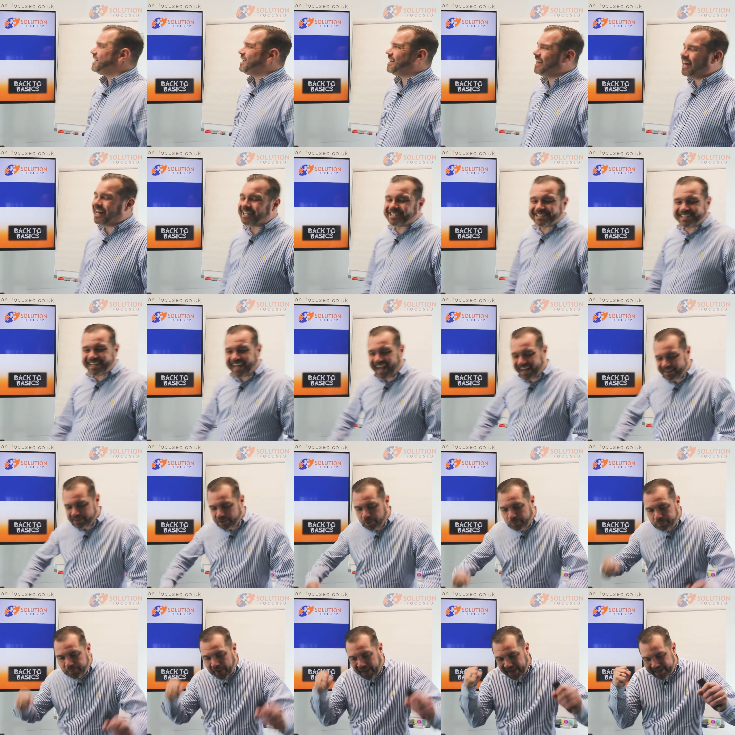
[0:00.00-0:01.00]
let's get
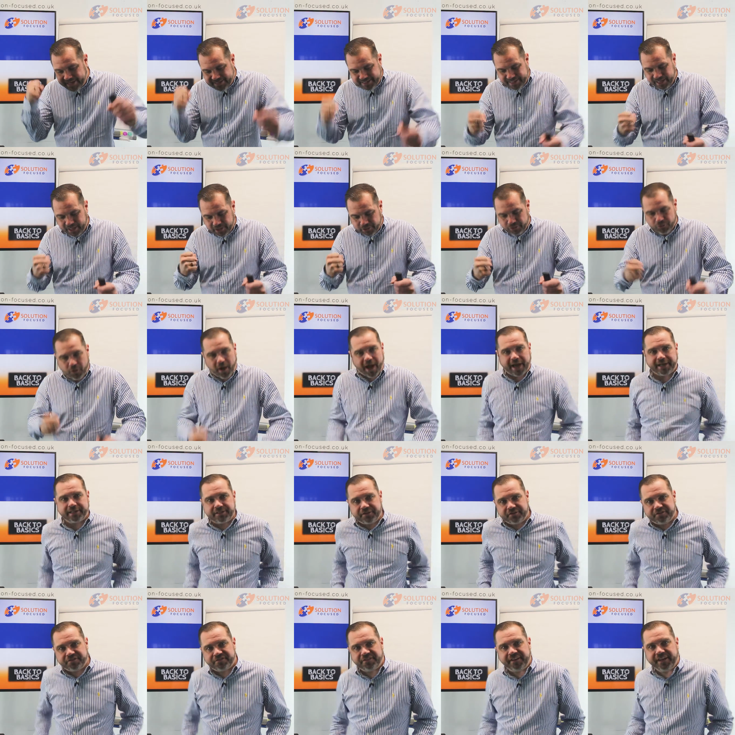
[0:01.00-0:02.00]
the basics right
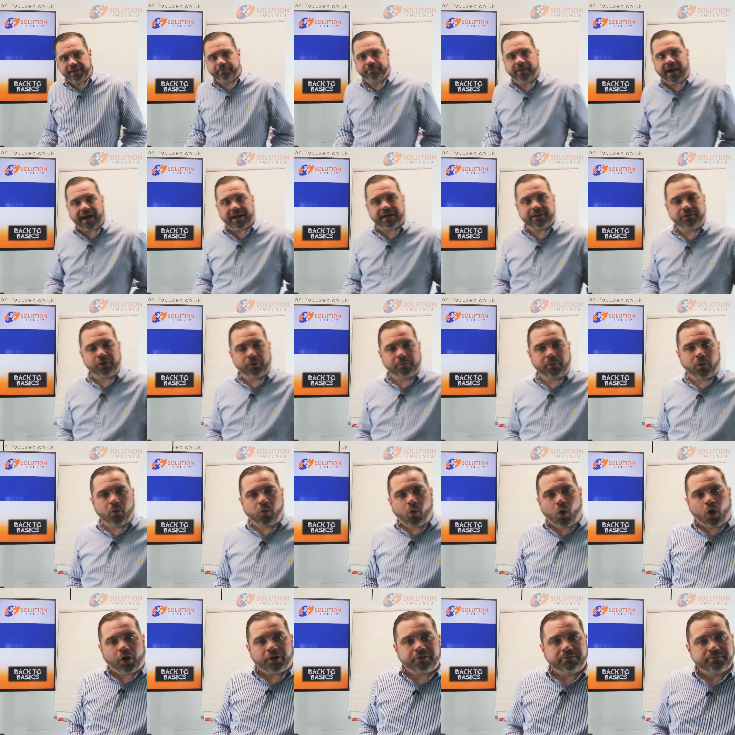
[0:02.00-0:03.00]
of feedback. Number
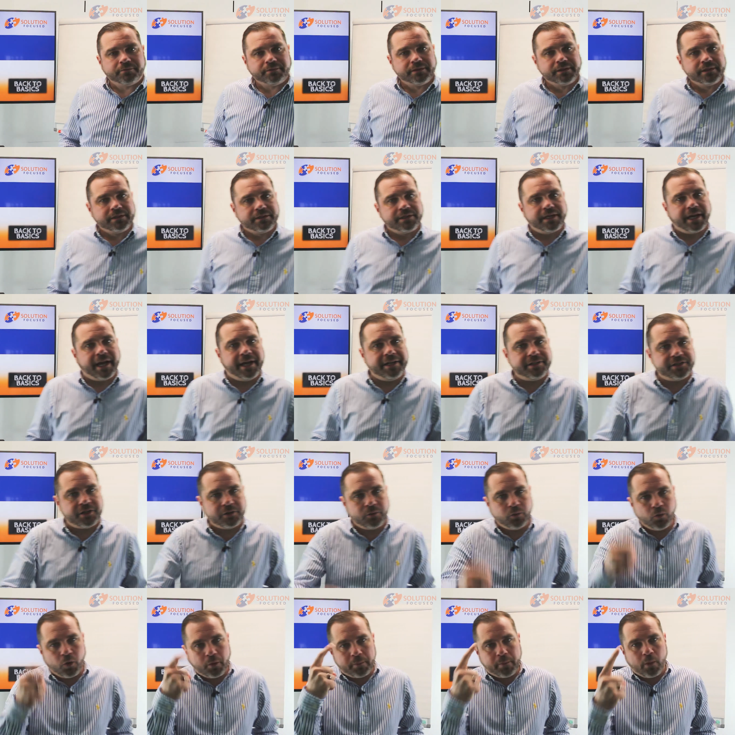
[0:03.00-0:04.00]
1. Okay, so
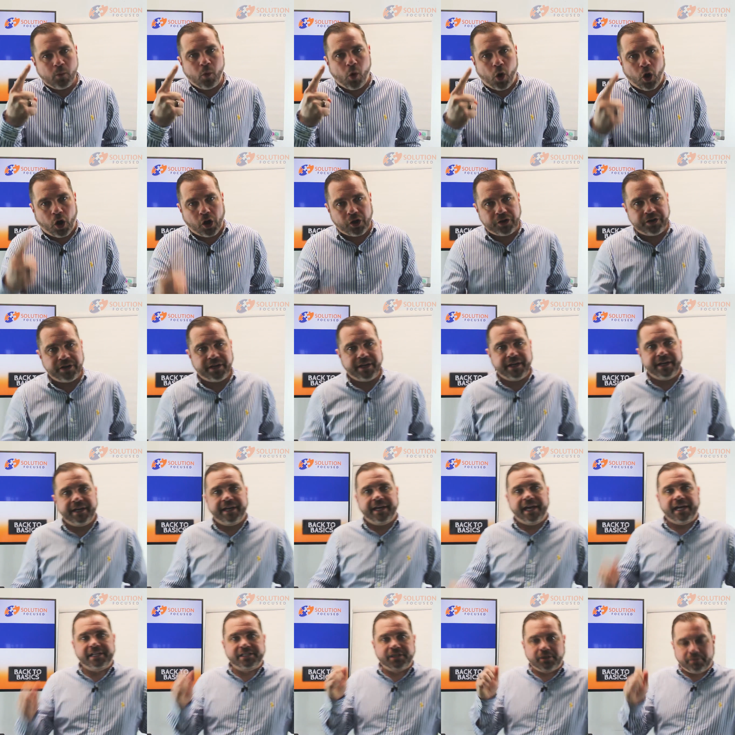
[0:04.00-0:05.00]
number 1
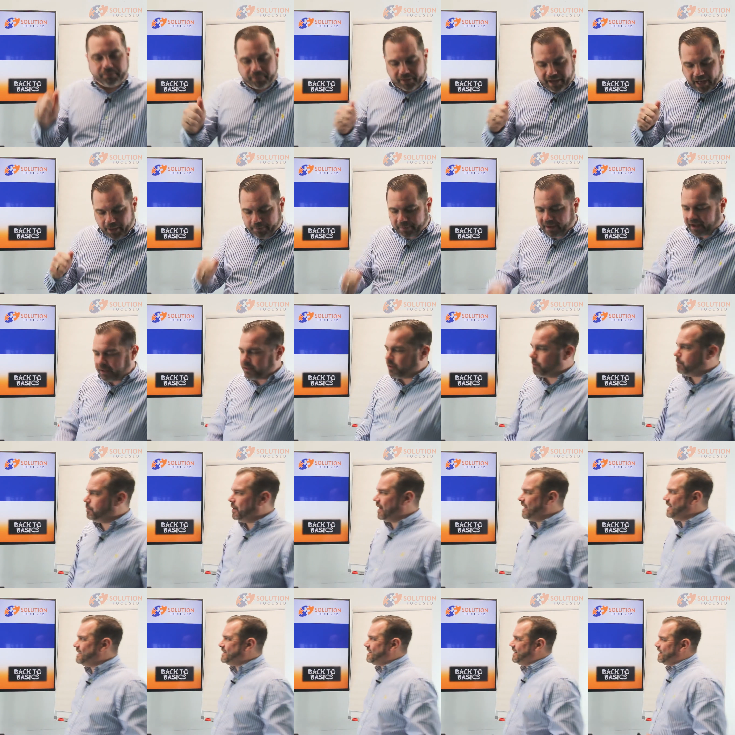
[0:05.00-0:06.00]
is about the
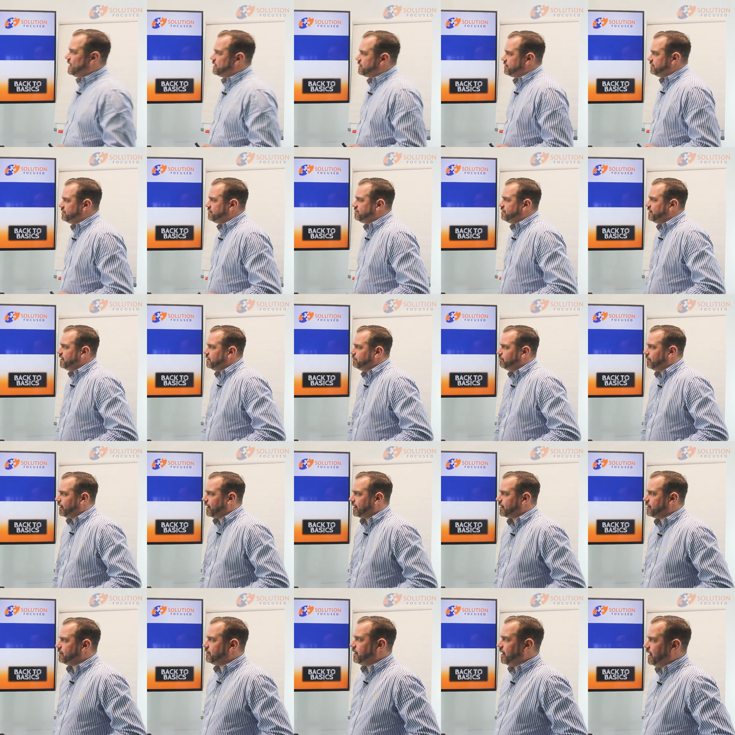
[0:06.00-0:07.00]
basics of
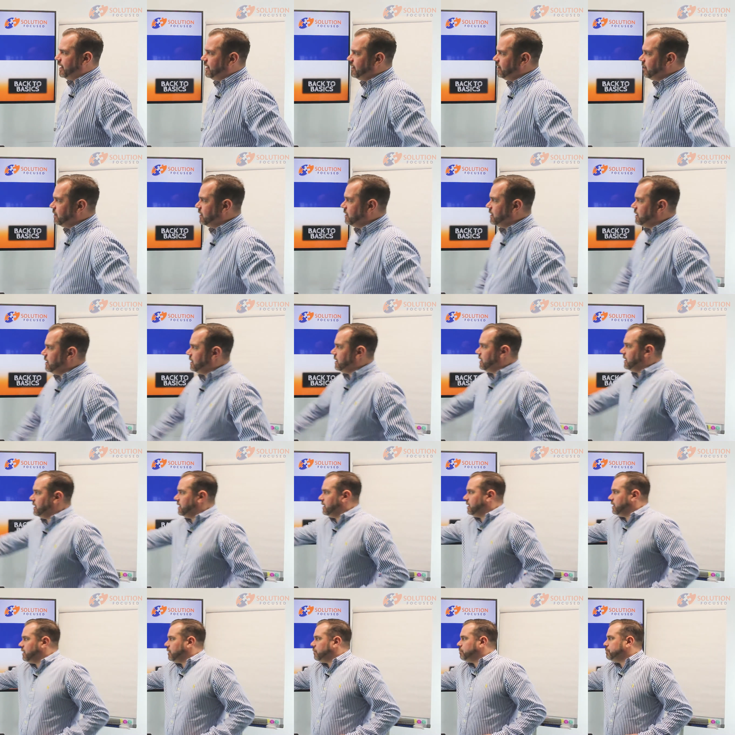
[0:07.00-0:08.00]
feedback. Okay,
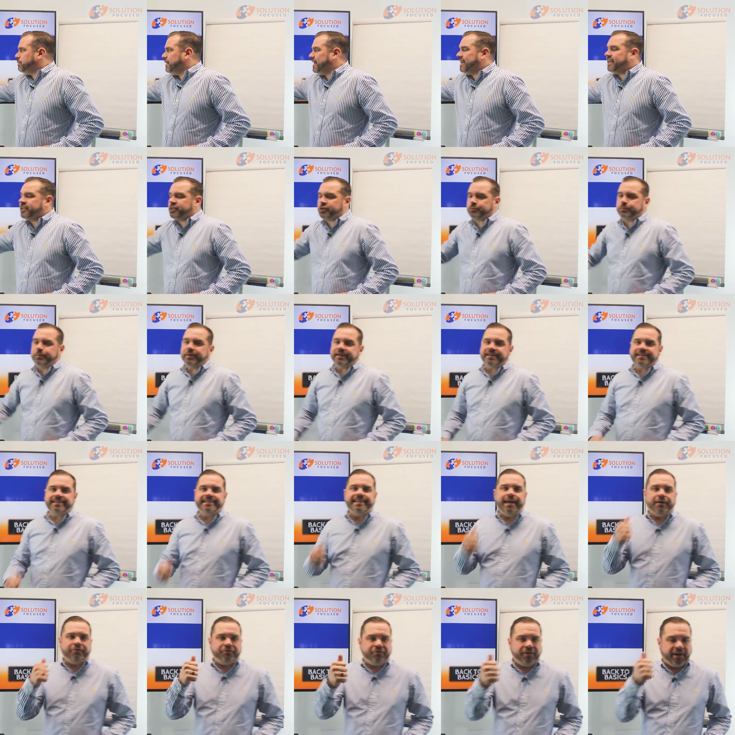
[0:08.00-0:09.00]
be
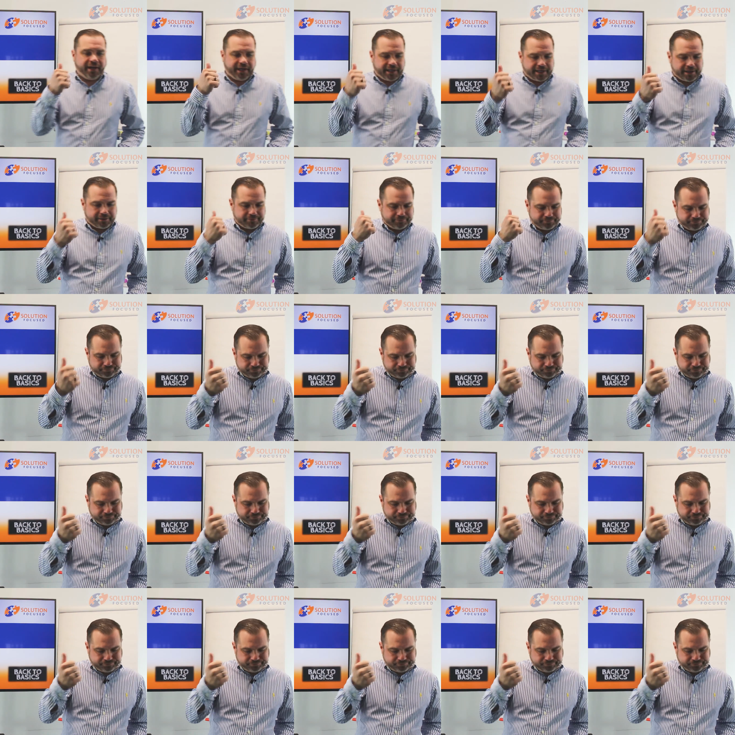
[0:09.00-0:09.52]
specific.